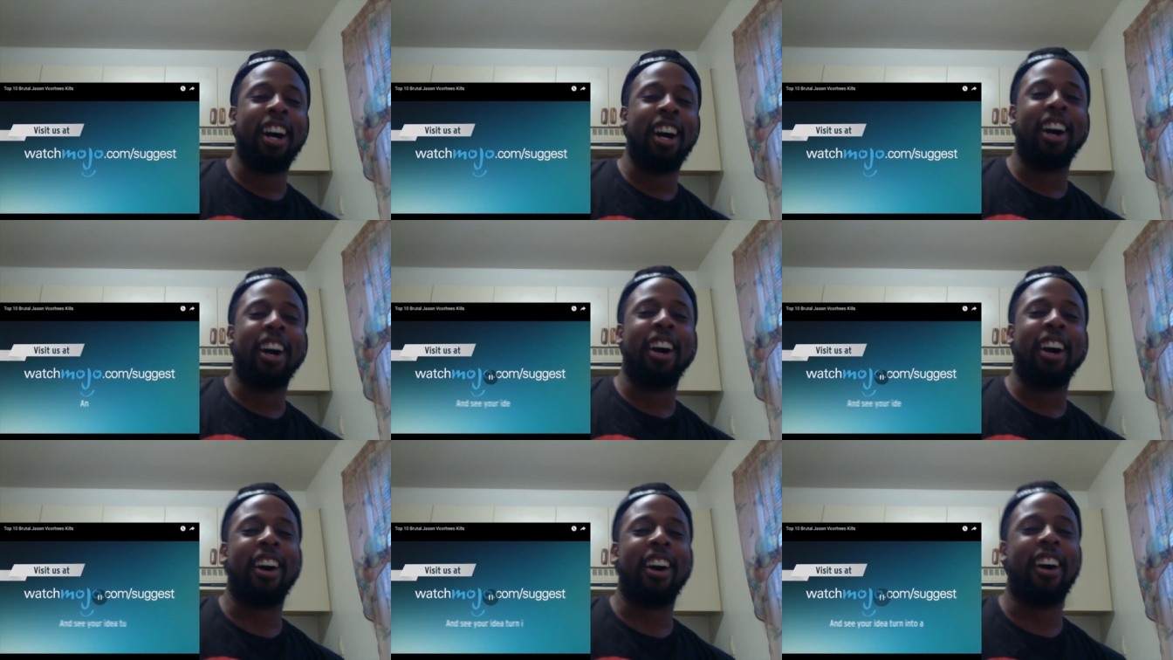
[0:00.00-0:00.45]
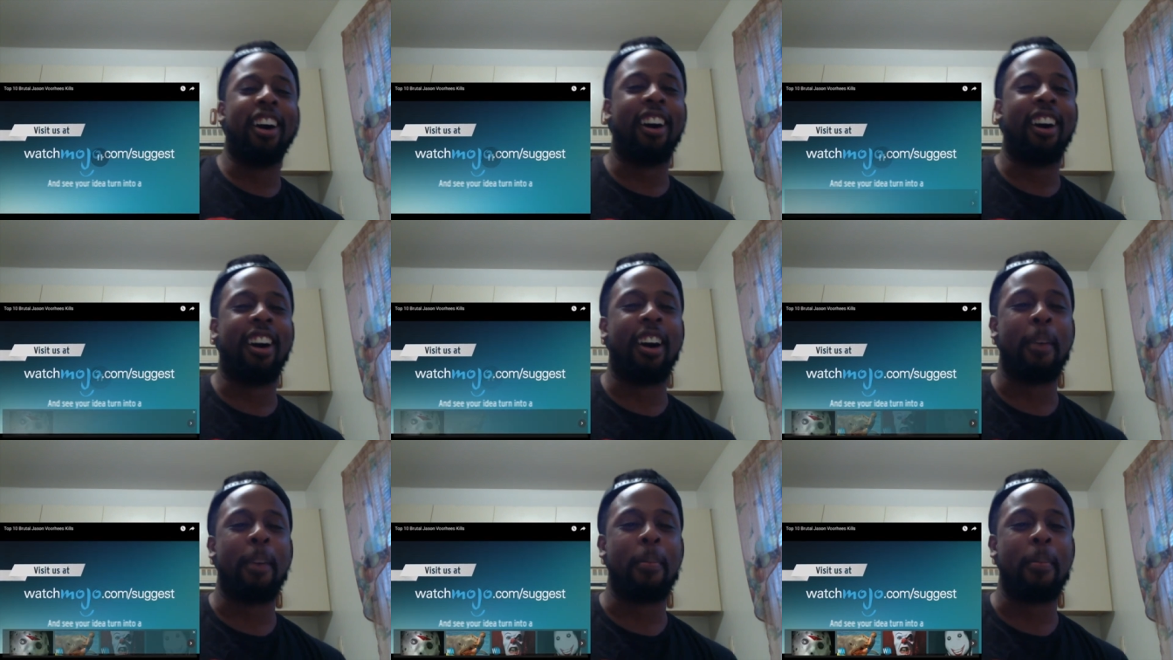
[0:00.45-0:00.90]

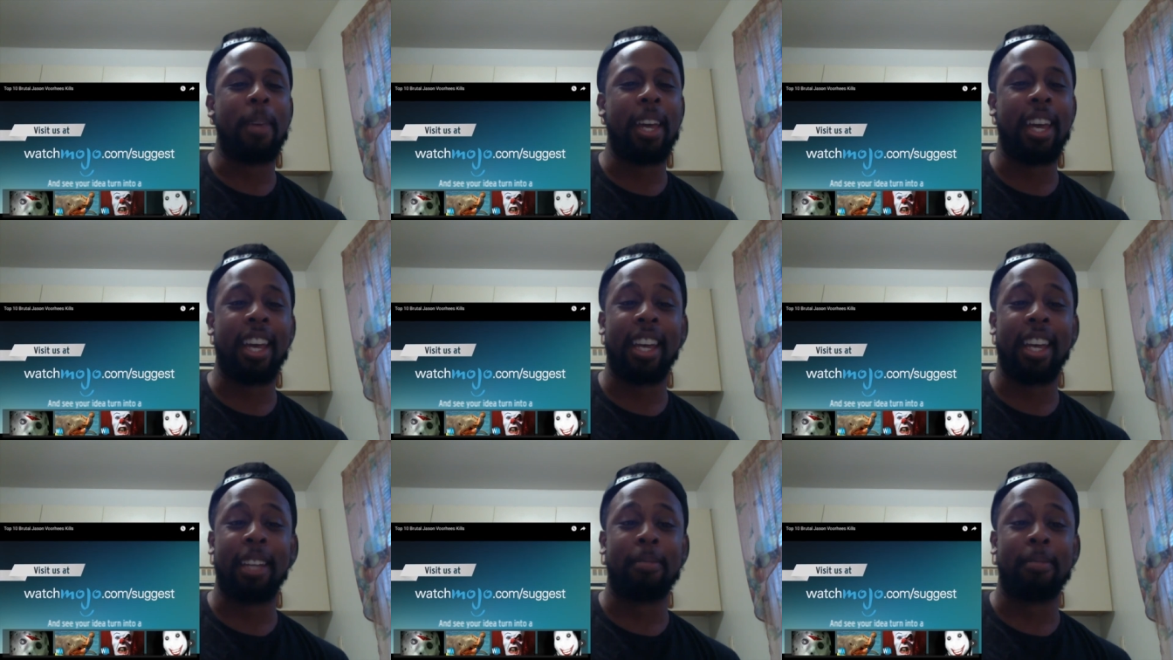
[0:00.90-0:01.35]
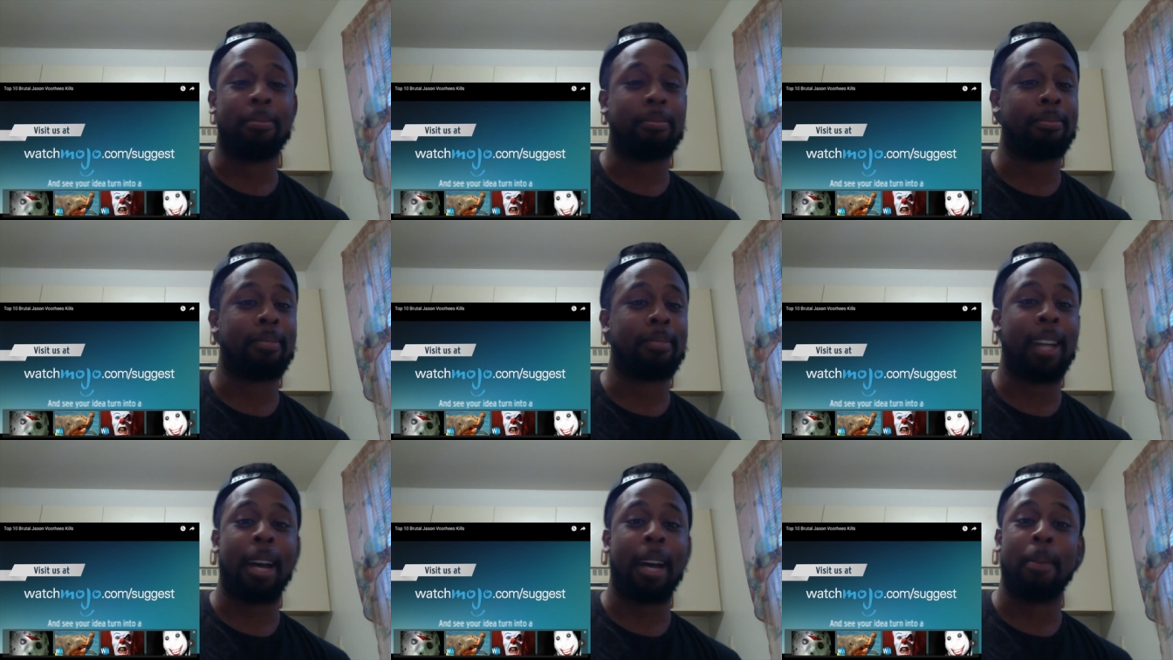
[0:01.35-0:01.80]
Oh, man.
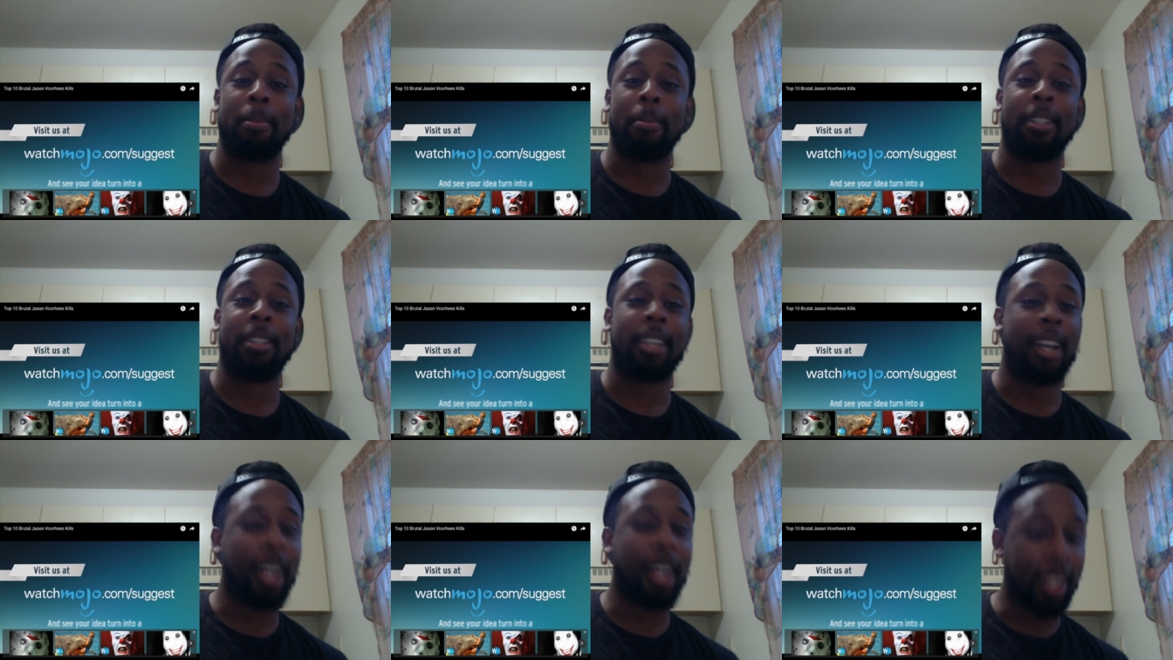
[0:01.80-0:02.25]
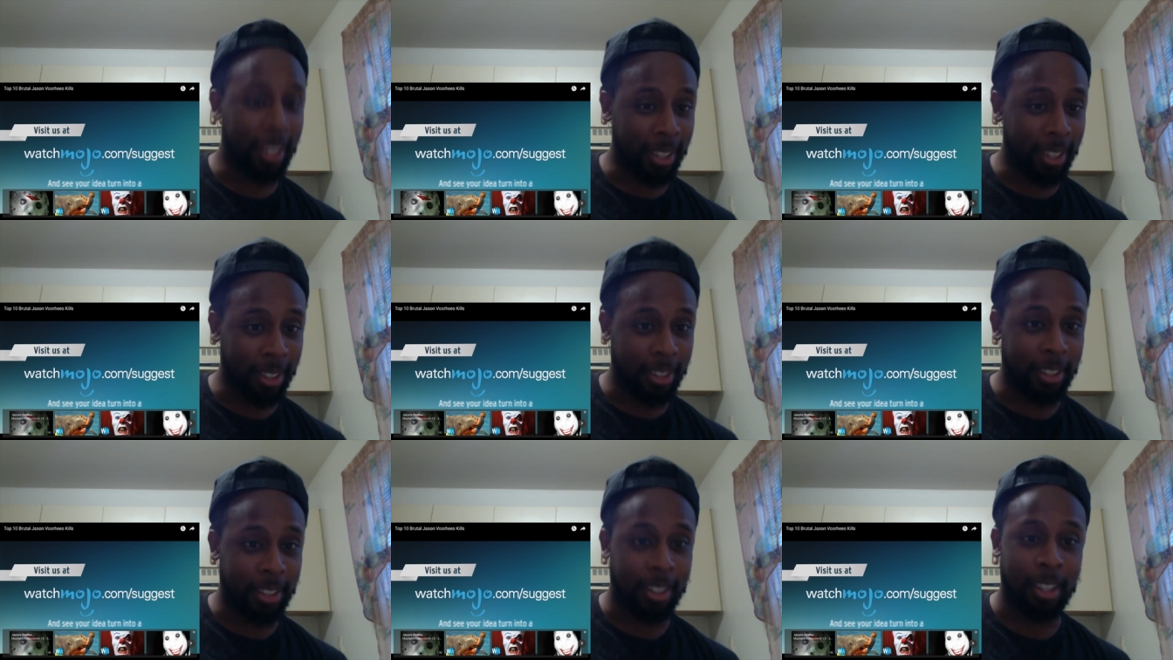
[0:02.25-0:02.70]
I'm telling you,
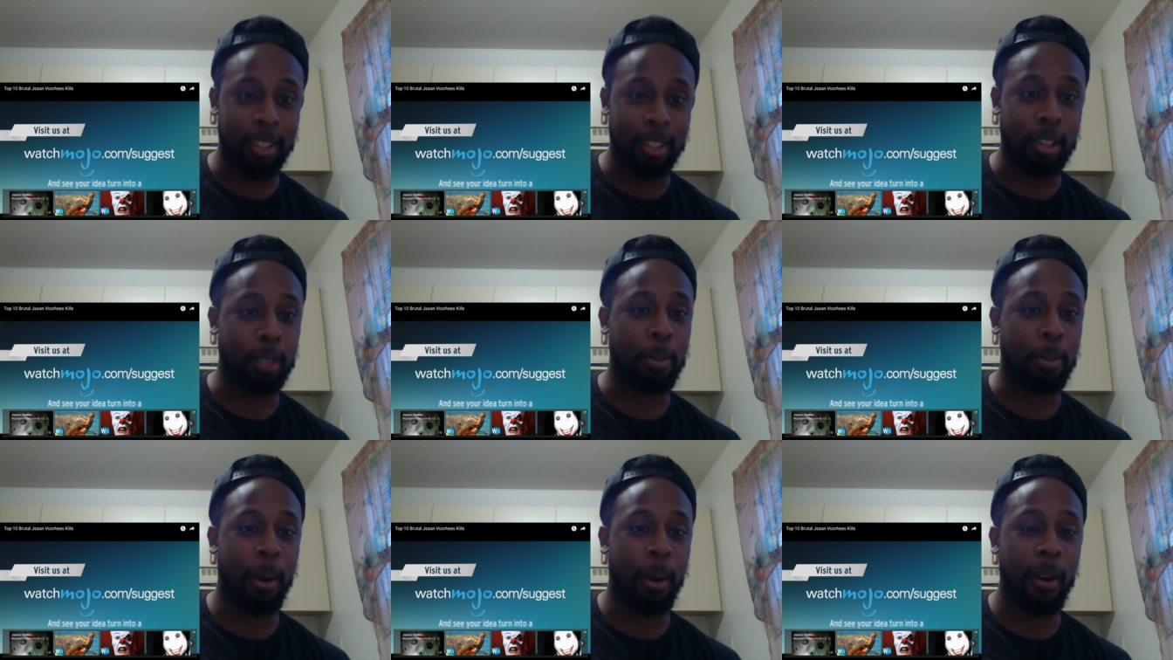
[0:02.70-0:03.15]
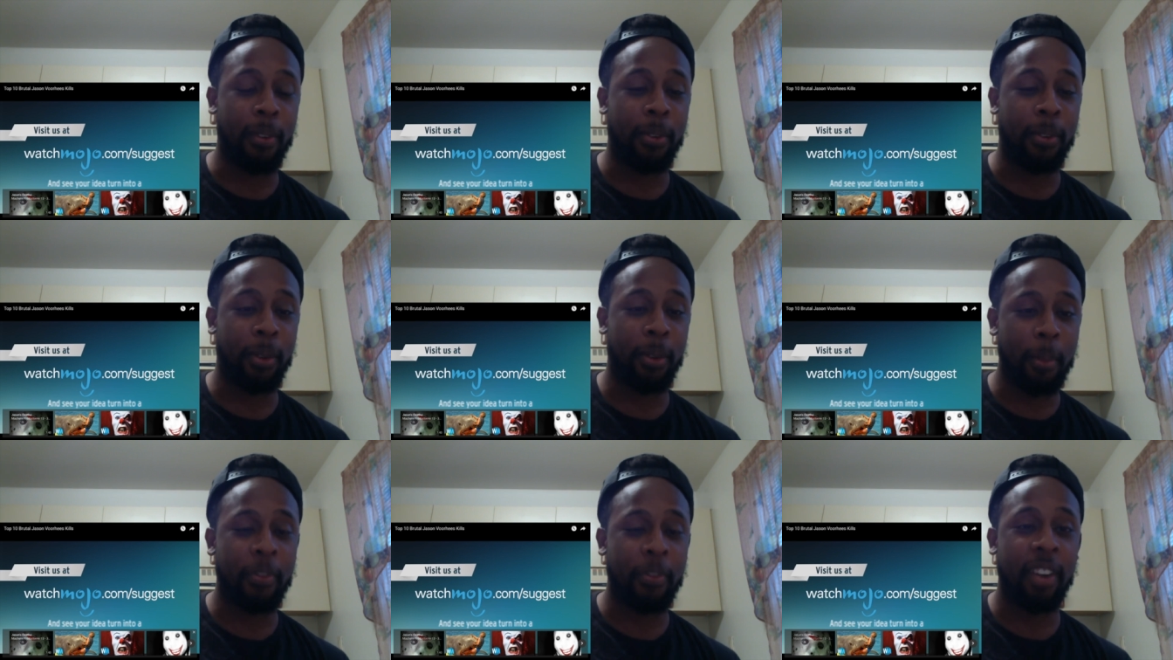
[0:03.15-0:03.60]
this is perfect for
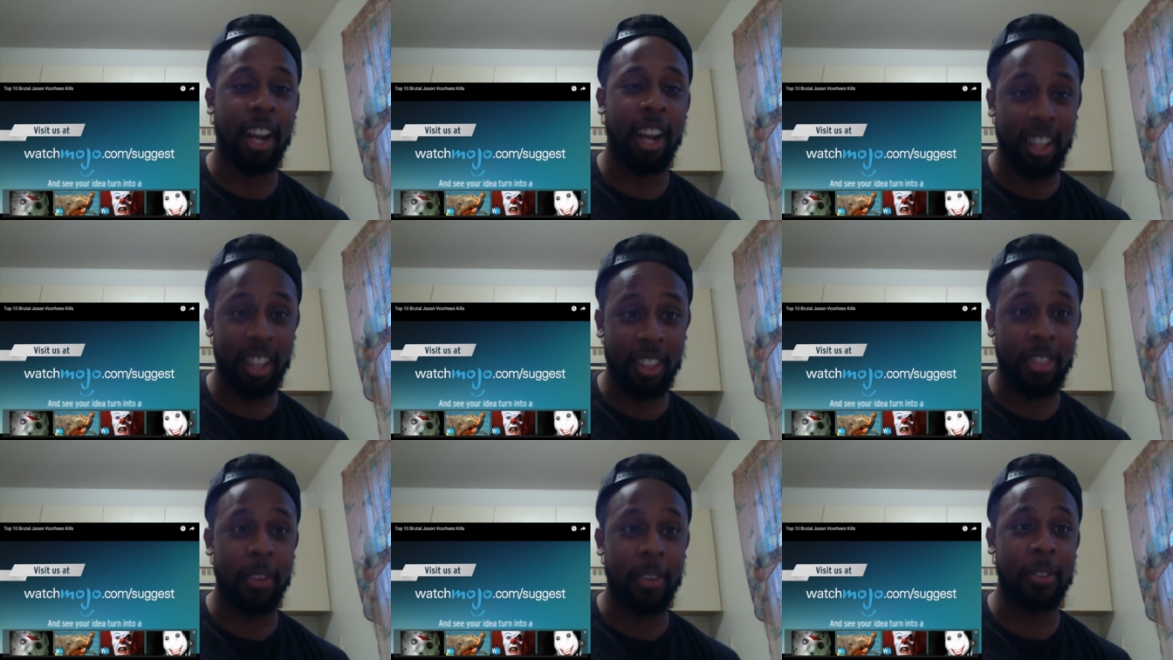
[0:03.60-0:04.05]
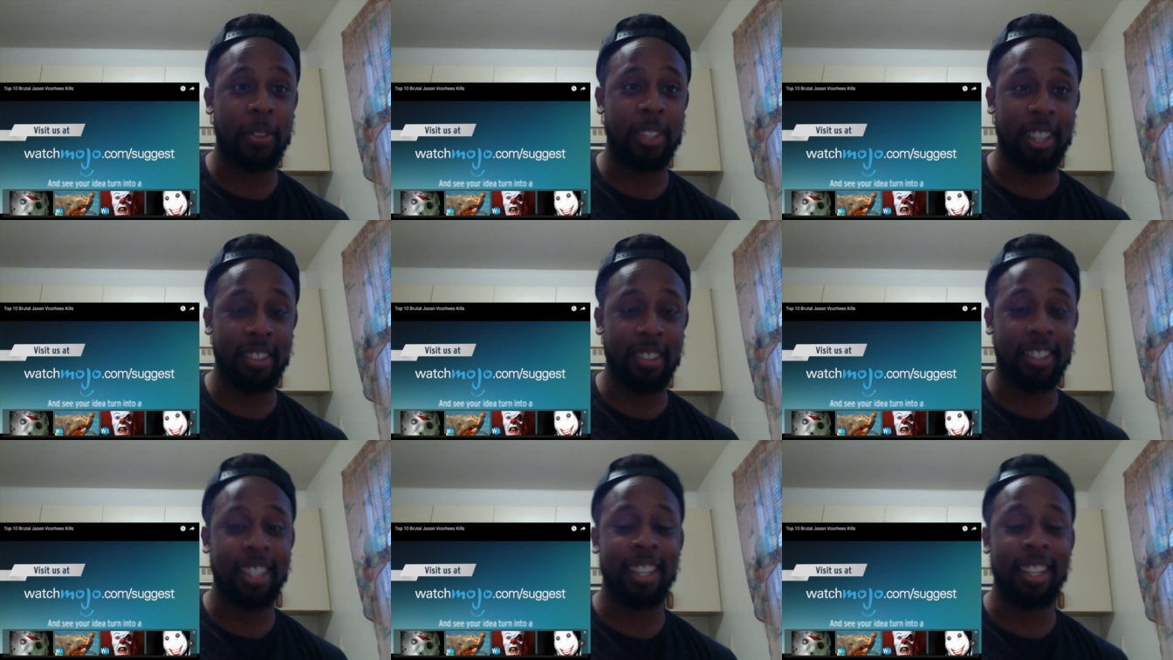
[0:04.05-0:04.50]
Friday the 13th
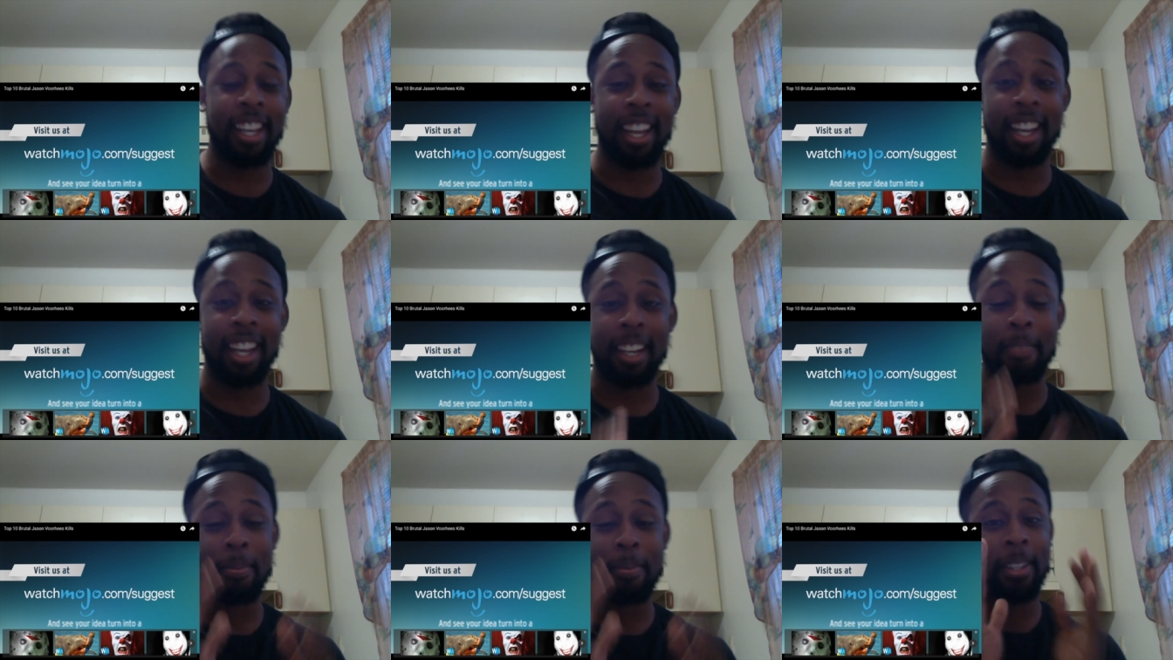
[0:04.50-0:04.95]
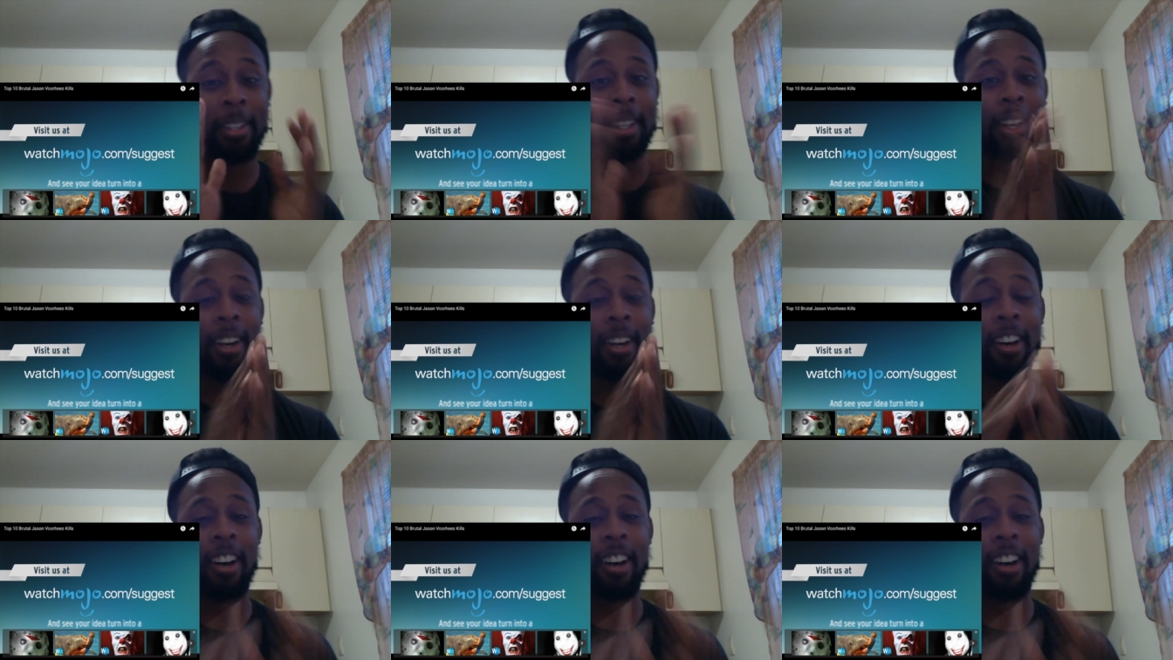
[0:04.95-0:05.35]
today. Oh,